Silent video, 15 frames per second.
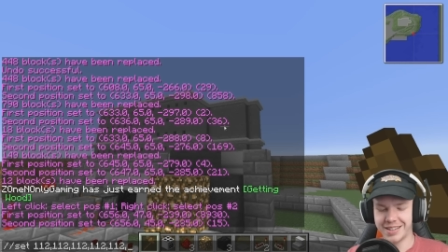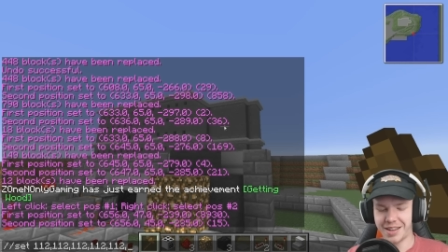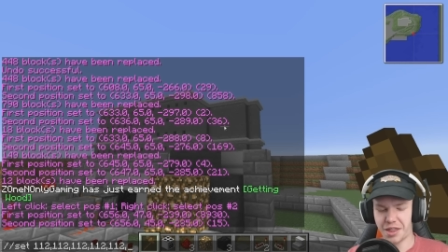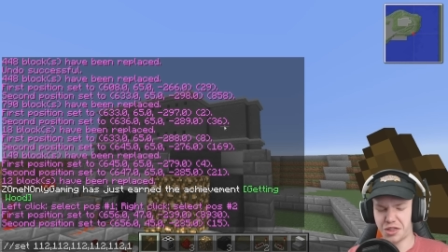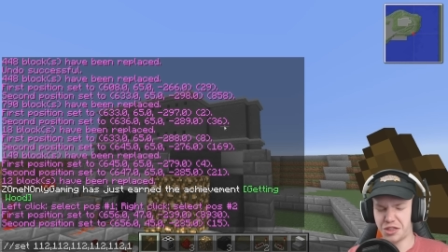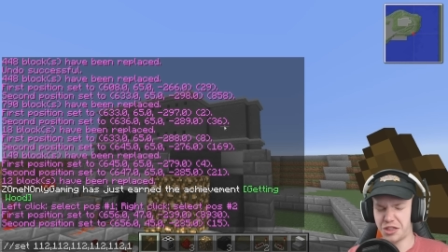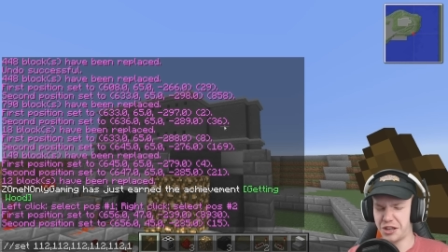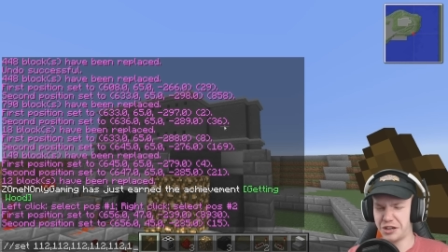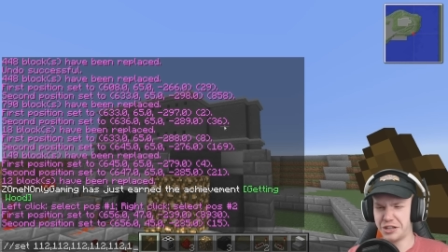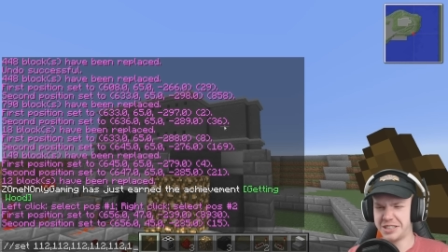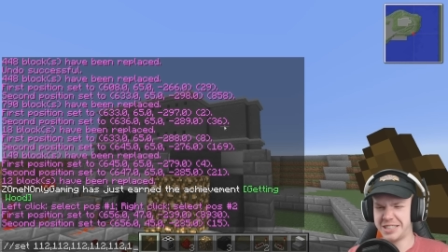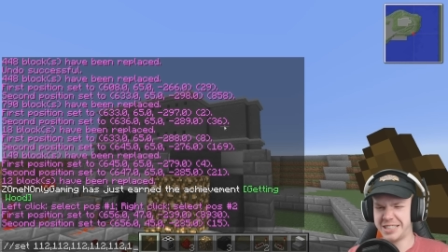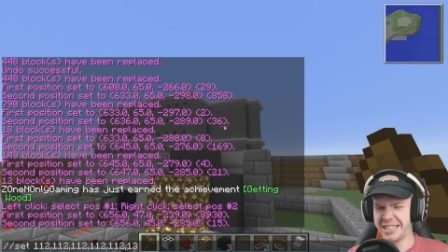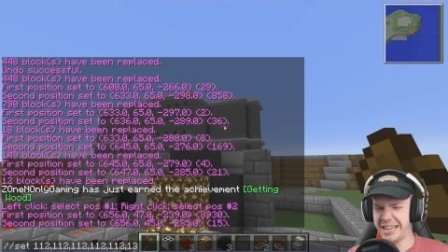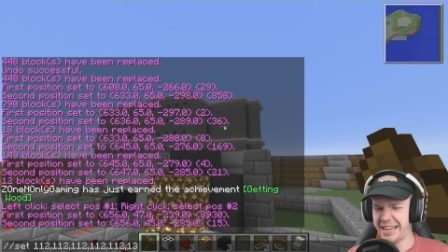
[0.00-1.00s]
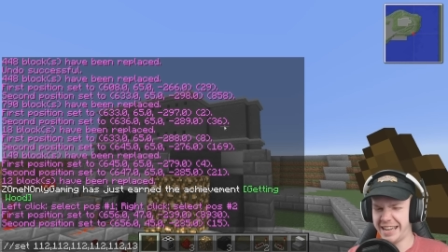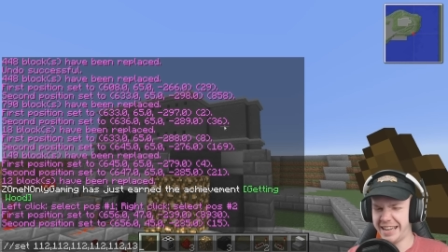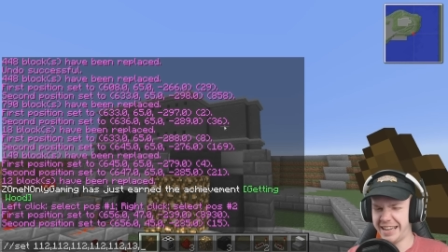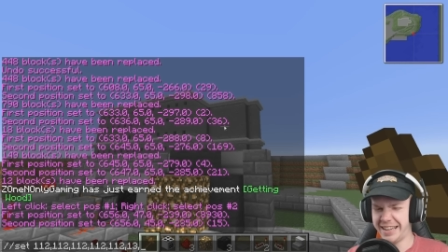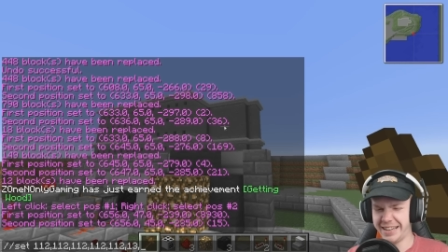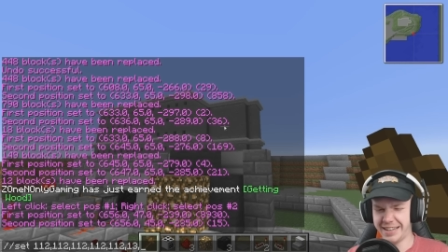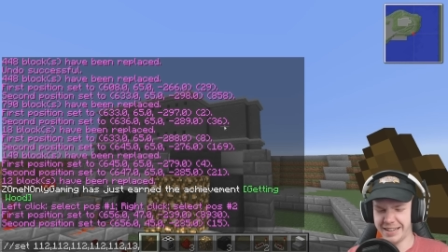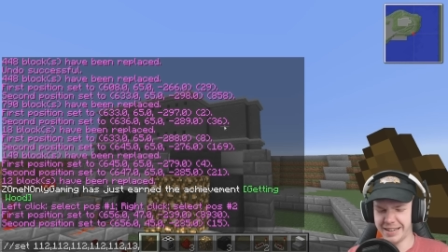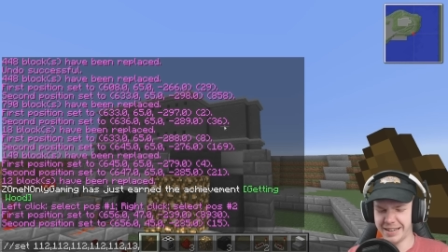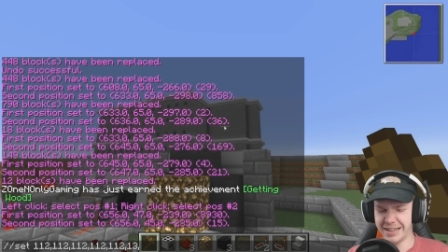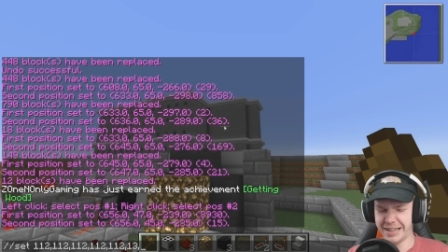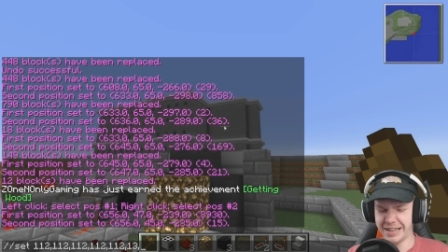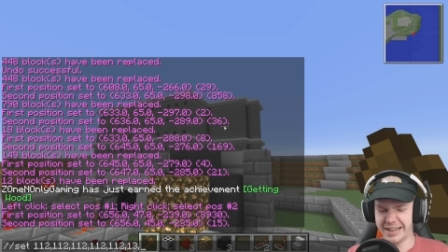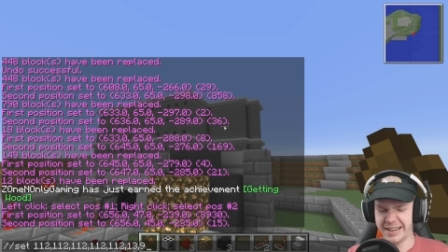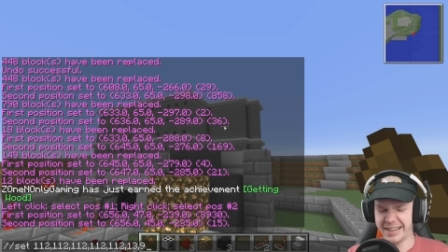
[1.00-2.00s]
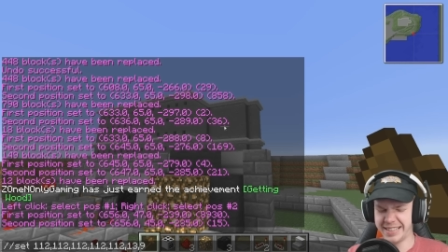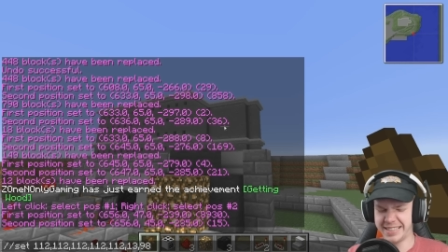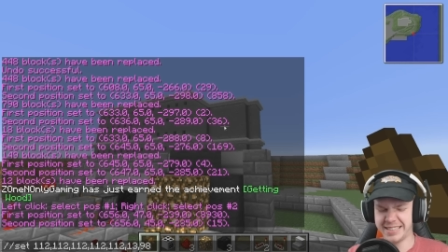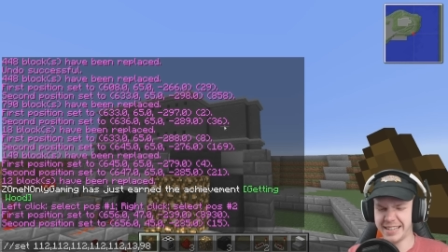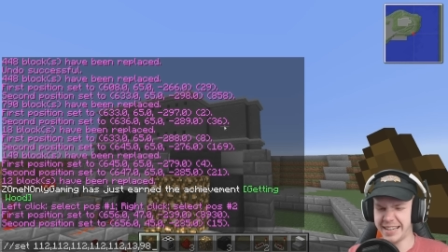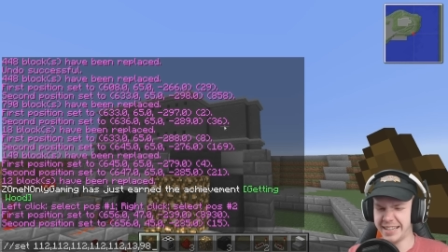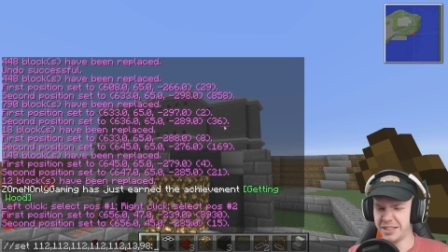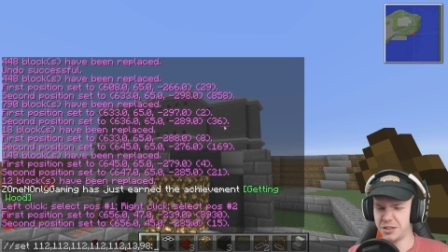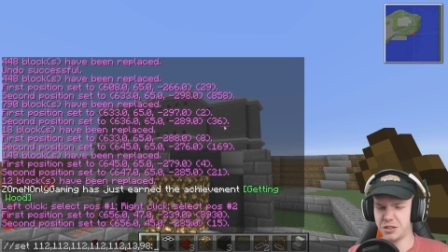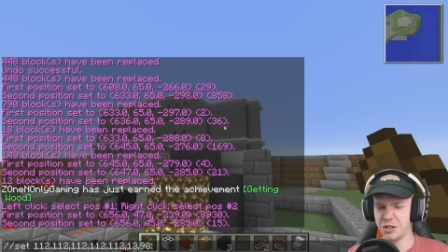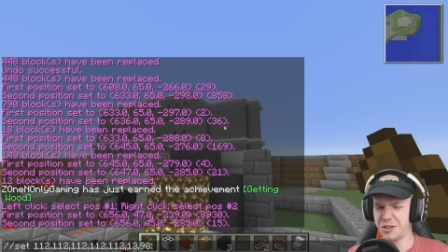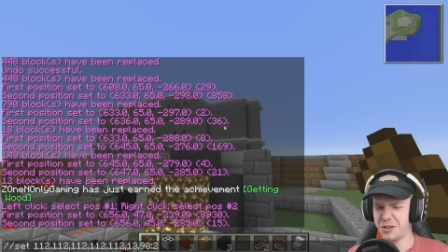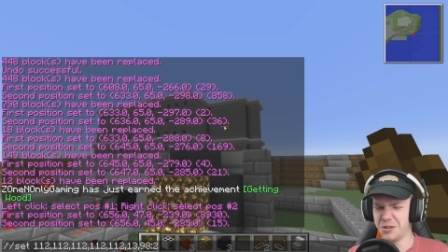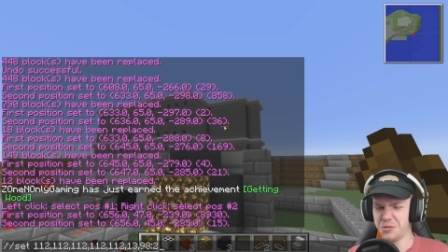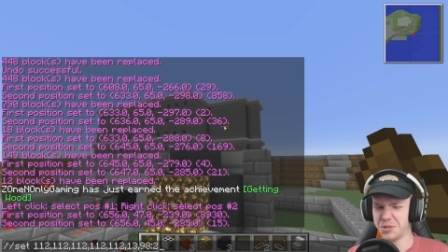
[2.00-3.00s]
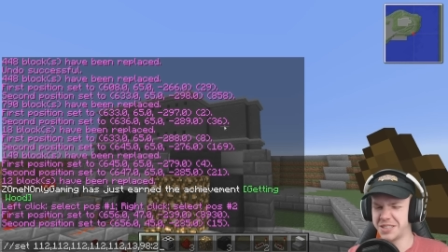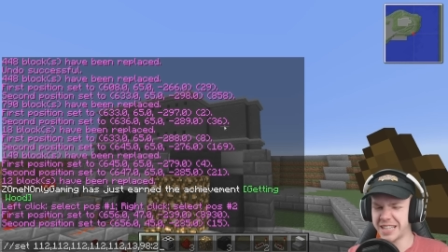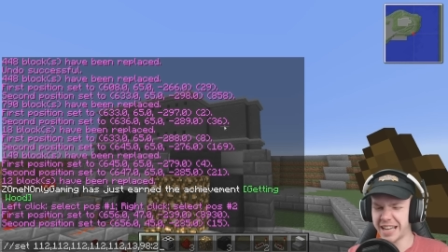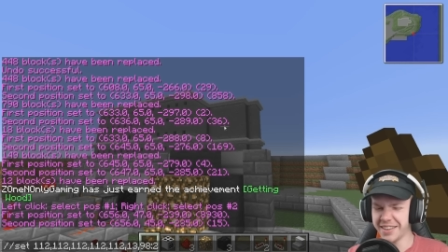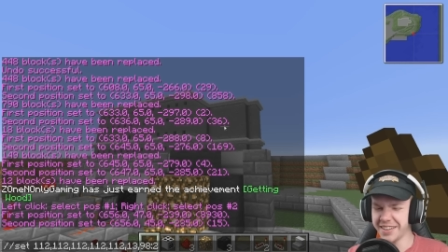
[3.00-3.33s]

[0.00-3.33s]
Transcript: thirteen ninety-eight two. Was that the